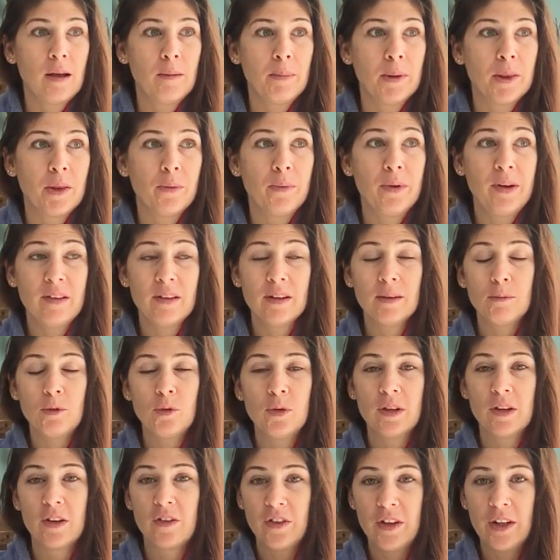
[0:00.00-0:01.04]
But the reason I'm
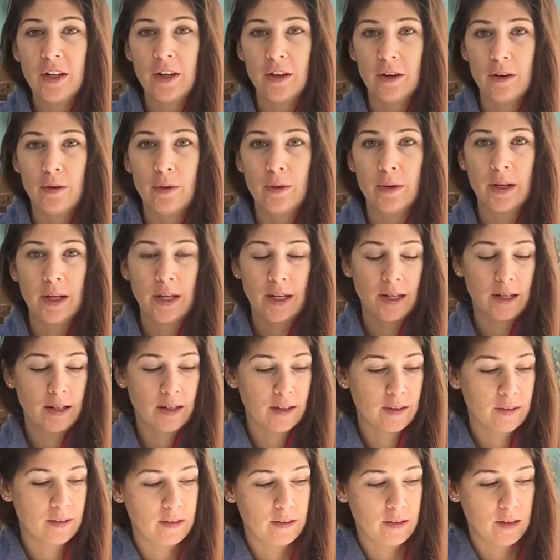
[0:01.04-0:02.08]
doing this video
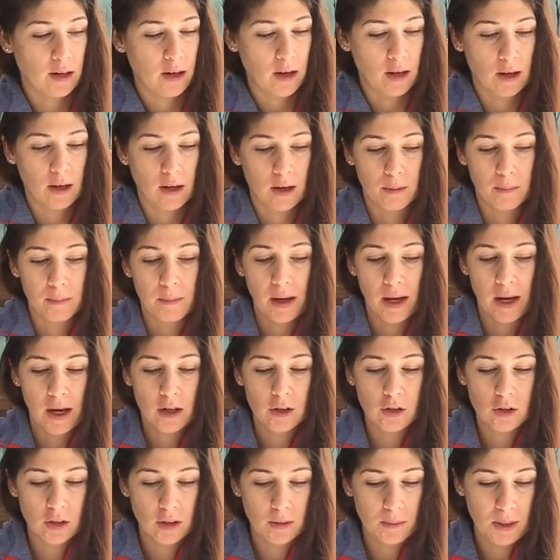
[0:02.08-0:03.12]
is
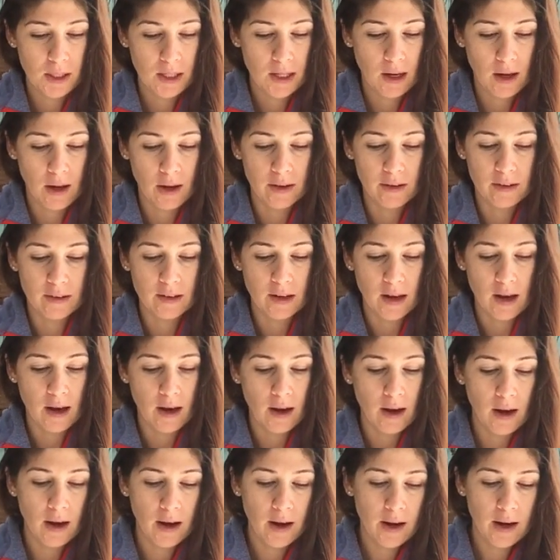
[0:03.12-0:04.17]
actually because
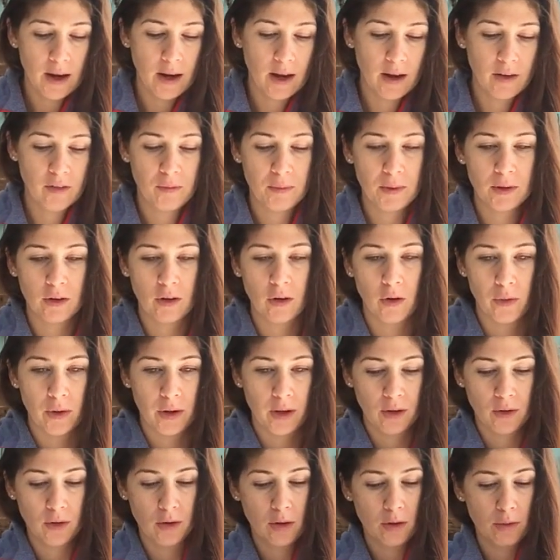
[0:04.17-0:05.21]
I have been
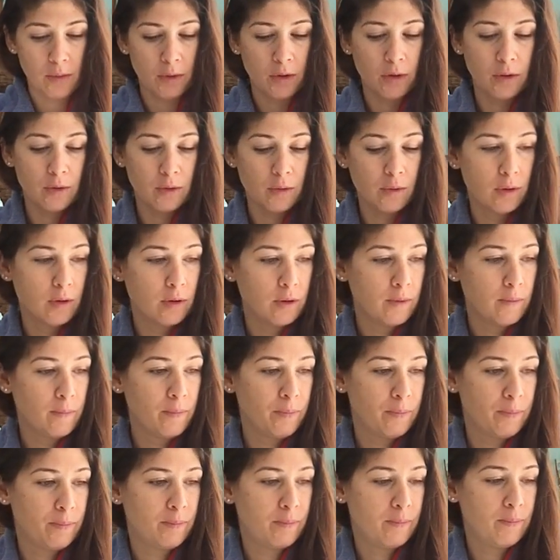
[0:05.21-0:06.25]
going through
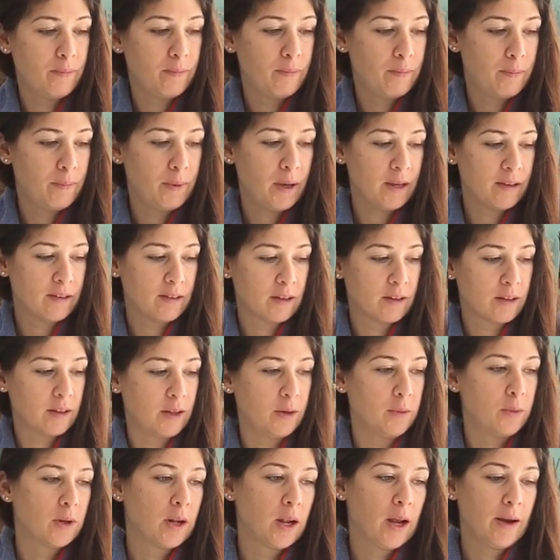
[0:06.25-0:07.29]

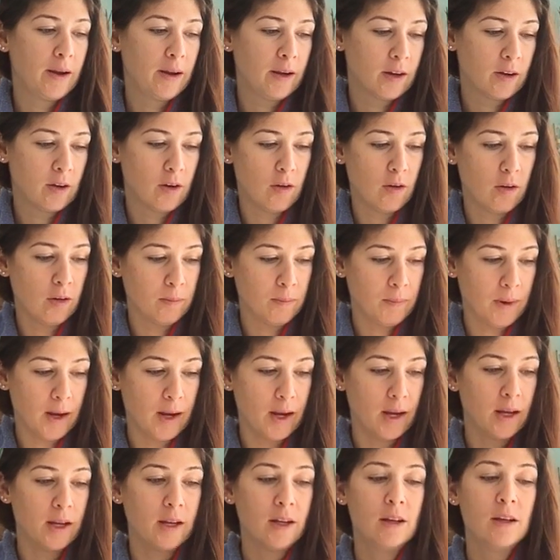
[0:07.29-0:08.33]
basically what I call
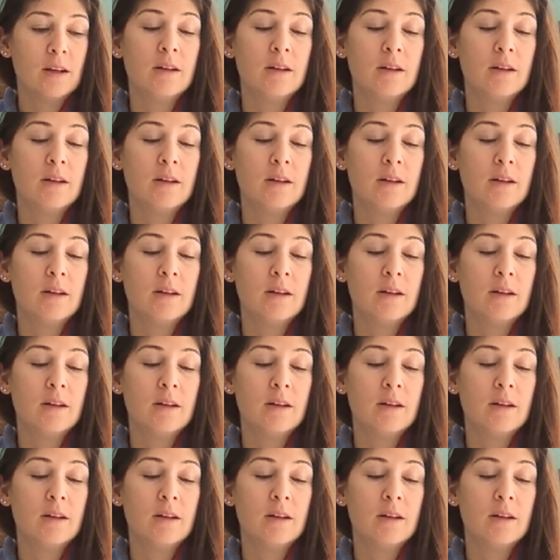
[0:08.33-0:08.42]
my